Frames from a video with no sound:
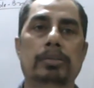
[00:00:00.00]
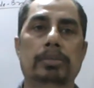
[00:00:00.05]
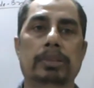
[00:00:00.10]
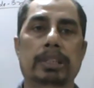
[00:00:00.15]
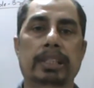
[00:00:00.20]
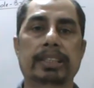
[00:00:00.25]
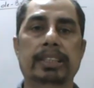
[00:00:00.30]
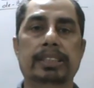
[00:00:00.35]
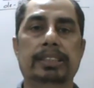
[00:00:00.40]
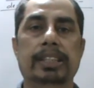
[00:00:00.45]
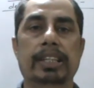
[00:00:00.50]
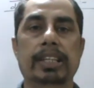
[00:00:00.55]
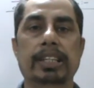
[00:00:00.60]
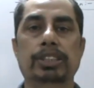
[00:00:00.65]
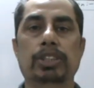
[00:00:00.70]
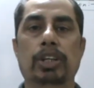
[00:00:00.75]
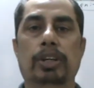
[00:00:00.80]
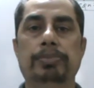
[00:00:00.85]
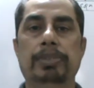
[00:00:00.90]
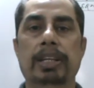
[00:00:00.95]
In the
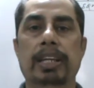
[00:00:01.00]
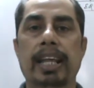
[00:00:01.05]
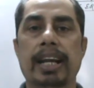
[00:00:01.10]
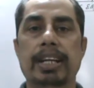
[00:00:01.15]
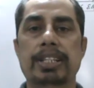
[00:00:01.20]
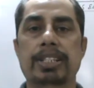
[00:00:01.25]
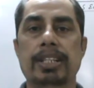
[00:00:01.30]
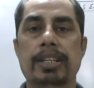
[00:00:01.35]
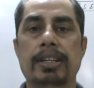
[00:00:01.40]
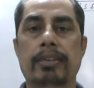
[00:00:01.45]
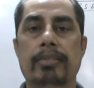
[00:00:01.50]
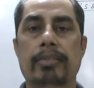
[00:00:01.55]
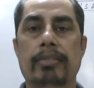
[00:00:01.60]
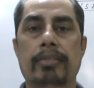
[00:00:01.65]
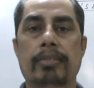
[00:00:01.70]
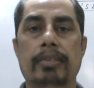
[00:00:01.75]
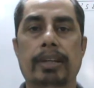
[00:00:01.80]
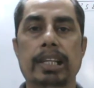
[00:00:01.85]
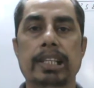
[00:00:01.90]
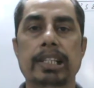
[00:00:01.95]
series of the lecture
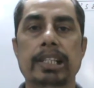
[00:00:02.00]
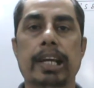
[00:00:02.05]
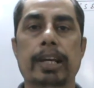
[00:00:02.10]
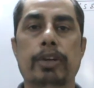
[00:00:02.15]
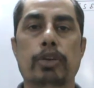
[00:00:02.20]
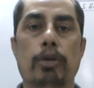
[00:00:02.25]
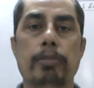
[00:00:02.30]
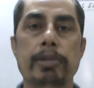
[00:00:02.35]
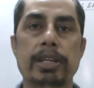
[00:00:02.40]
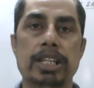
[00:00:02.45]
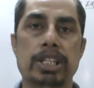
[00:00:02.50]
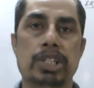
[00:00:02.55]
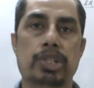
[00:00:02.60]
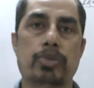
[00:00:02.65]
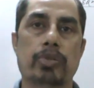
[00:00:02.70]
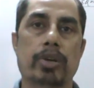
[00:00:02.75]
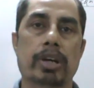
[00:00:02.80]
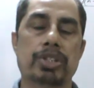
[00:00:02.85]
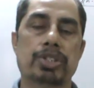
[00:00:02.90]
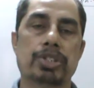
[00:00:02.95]
in the atomic
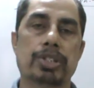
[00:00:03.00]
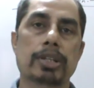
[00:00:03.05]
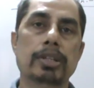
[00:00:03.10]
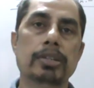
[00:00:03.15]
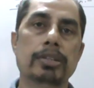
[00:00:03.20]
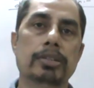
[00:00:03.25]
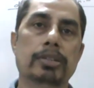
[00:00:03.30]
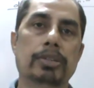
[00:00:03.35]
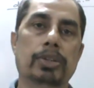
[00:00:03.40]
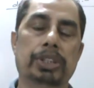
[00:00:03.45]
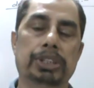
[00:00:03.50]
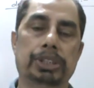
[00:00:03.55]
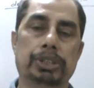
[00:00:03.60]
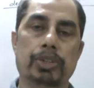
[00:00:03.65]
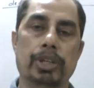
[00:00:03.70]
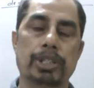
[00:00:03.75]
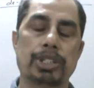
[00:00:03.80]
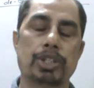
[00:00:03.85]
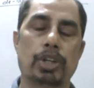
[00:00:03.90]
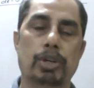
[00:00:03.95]
structure or
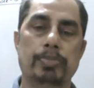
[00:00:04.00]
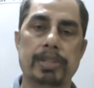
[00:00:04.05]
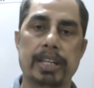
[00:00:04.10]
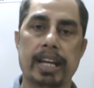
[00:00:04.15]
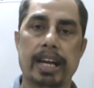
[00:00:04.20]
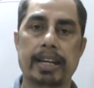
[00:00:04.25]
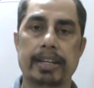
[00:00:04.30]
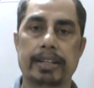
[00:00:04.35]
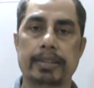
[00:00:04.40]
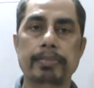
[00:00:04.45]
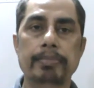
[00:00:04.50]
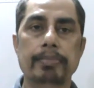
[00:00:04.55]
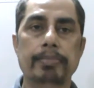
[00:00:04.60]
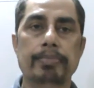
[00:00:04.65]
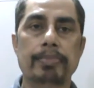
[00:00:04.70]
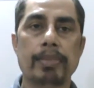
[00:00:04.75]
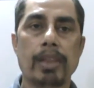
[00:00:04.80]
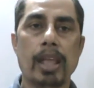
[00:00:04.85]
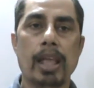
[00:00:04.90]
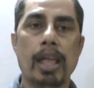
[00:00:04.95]
structure of the atom,
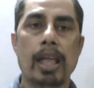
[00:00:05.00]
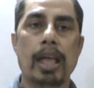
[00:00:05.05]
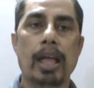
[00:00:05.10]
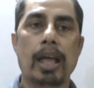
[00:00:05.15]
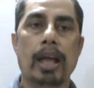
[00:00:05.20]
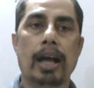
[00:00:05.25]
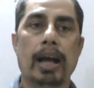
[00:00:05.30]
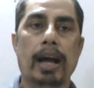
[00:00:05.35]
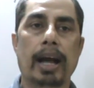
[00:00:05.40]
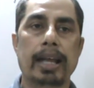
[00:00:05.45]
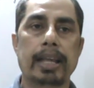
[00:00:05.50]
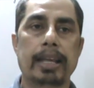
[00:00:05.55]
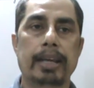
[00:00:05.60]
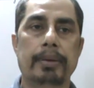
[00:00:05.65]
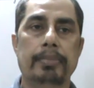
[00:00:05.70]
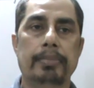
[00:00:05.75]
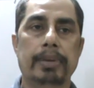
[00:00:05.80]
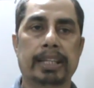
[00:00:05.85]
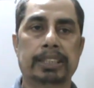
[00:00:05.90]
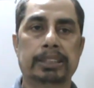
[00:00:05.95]
I
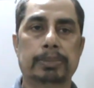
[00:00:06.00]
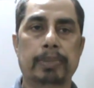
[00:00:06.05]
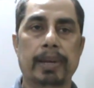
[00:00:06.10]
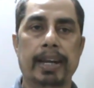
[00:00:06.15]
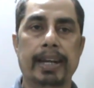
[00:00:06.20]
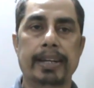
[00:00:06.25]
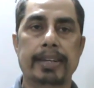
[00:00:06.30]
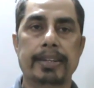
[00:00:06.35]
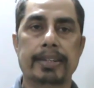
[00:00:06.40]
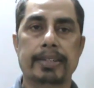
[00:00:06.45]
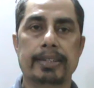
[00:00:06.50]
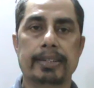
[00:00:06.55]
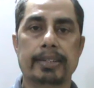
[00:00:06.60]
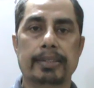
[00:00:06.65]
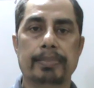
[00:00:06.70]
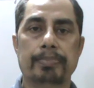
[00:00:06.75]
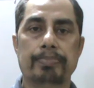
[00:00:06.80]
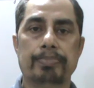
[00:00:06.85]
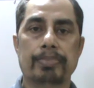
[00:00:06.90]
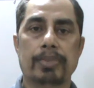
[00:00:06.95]
have explained
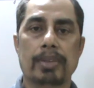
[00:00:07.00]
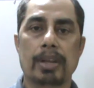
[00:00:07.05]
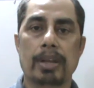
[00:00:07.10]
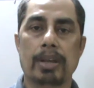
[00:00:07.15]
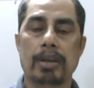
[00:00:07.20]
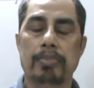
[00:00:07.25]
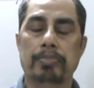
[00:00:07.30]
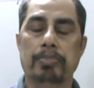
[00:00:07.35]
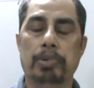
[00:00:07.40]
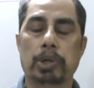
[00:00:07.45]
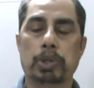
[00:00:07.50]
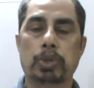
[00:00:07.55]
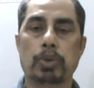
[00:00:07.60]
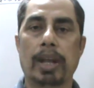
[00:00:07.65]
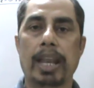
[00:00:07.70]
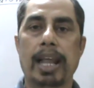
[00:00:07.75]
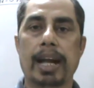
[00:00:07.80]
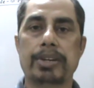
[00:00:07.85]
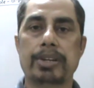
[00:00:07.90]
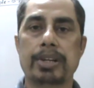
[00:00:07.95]

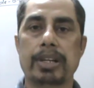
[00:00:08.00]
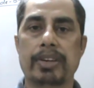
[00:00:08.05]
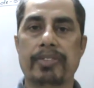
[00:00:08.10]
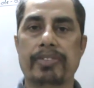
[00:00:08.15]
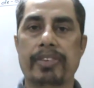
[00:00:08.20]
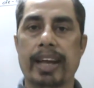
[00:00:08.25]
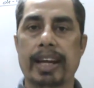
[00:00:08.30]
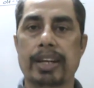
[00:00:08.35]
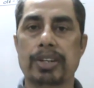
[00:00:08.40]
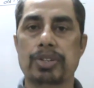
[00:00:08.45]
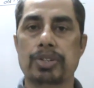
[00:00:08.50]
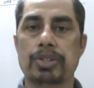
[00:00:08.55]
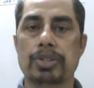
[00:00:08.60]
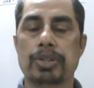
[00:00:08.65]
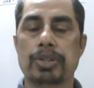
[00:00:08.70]
photoelectric effect